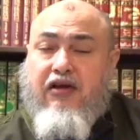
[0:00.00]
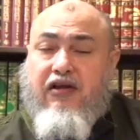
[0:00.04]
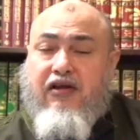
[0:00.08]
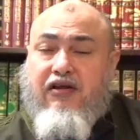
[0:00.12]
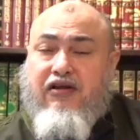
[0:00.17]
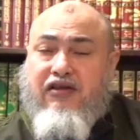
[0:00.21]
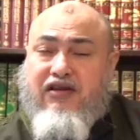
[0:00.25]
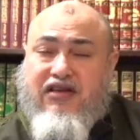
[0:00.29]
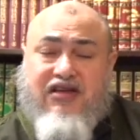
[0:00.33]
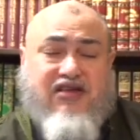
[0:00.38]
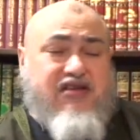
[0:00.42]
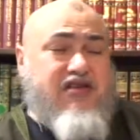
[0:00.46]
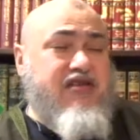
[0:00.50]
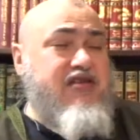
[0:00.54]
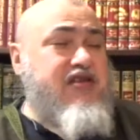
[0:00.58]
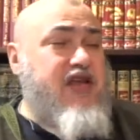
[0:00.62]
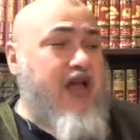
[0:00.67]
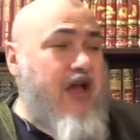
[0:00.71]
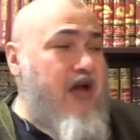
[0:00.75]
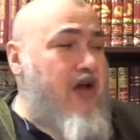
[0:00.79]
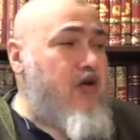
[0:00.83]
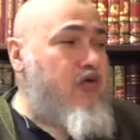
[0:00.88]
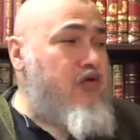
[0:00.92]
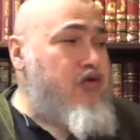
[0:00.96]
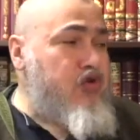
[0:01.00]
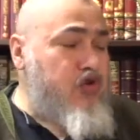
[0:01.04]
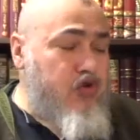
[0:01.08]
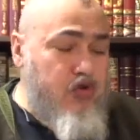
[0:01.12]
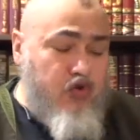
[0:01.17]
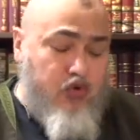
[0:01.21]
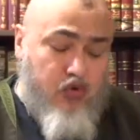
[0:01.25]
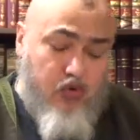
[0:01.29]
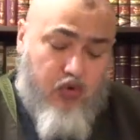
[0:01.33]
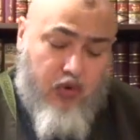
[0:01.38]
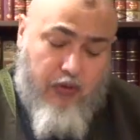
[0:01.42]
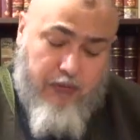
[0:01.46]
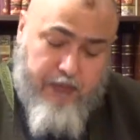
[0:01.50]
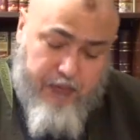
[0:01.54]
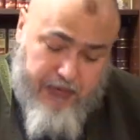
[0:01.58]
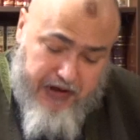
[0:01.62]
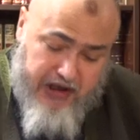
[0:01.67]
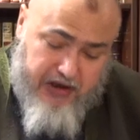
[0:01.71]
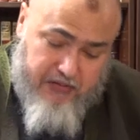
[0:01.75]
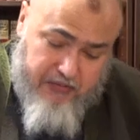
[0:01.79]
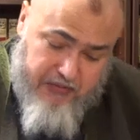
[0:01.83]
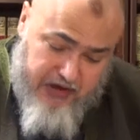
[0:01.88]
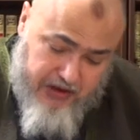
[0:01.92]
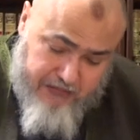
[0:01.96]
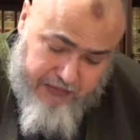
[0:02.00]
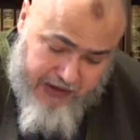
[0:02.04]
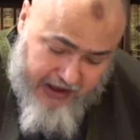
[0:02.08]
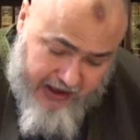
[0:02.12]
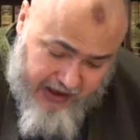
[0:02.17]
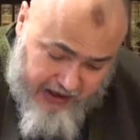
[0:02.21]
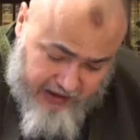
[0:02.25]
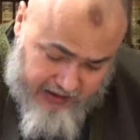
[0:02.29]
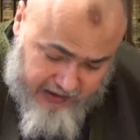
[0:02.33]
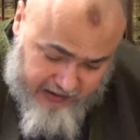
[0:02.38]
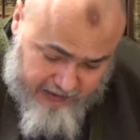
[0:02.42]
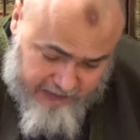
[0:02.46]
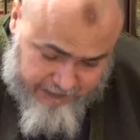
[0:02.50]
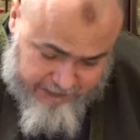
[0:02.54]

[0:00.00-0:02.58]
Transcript: This is how you pay me back.